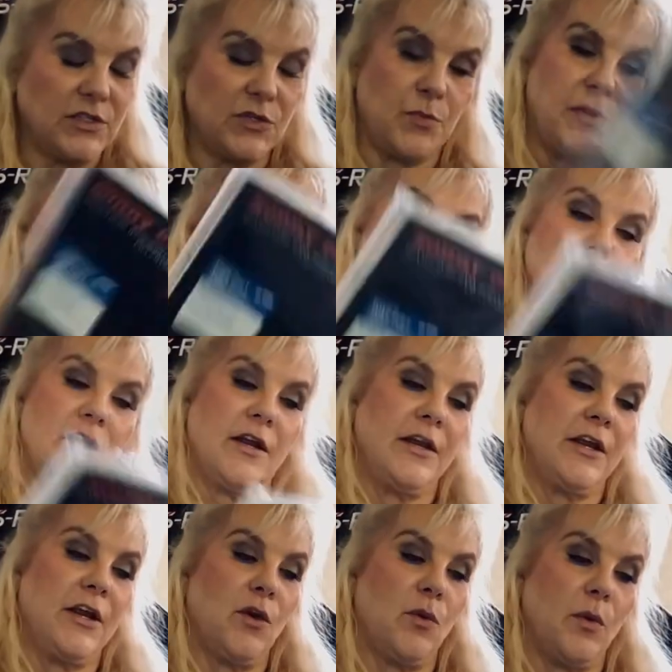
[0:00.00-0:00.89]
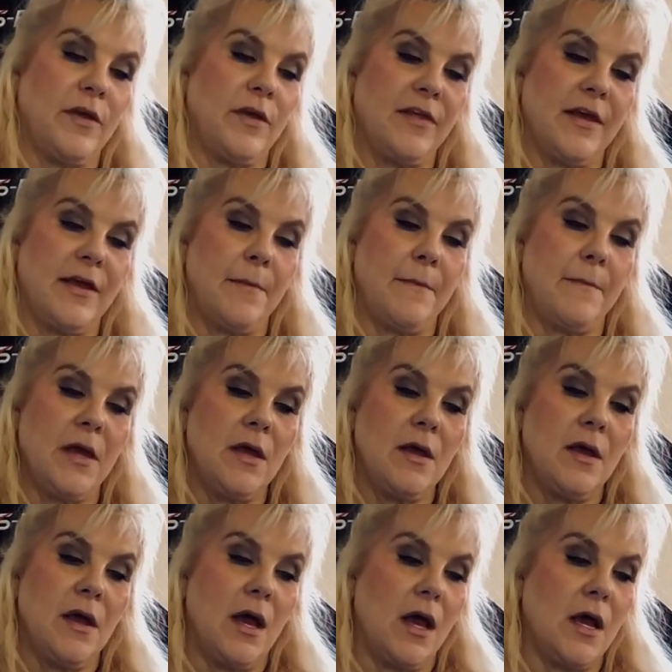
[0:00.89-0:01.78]
playing on here with him.
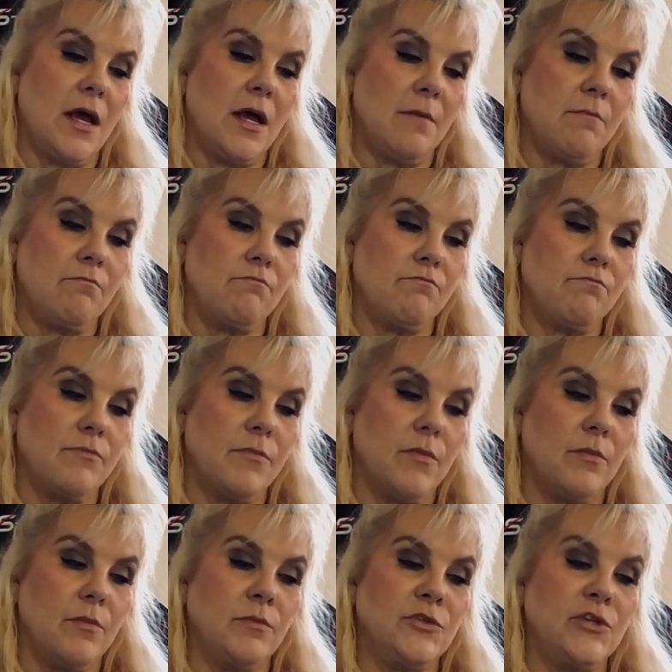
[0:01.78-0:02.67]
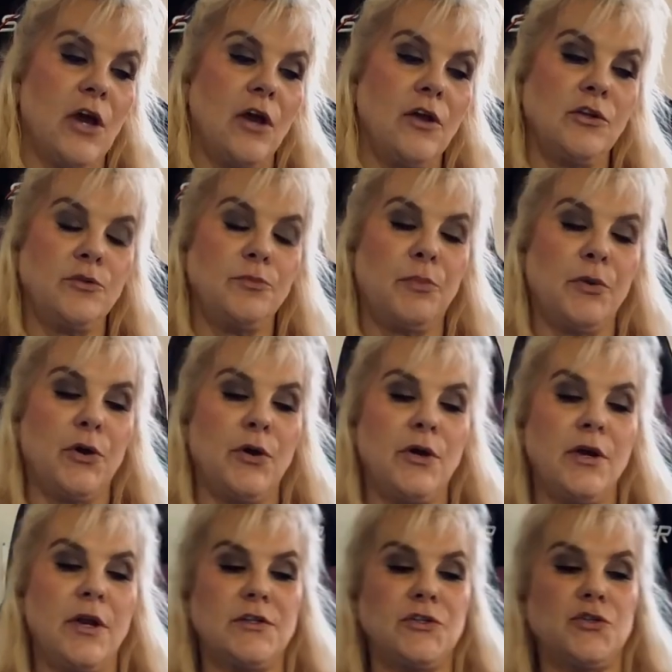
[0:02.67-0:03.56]
Donald
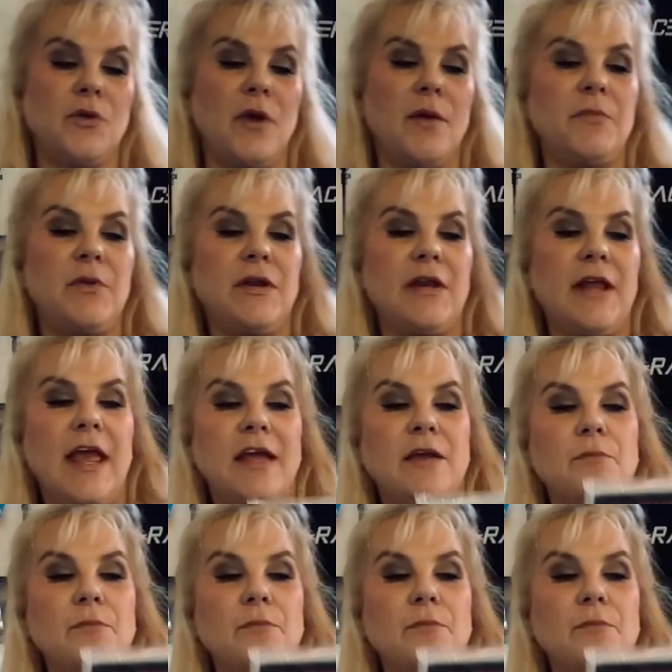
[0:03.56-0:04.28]
Byrd on trumpet, Hank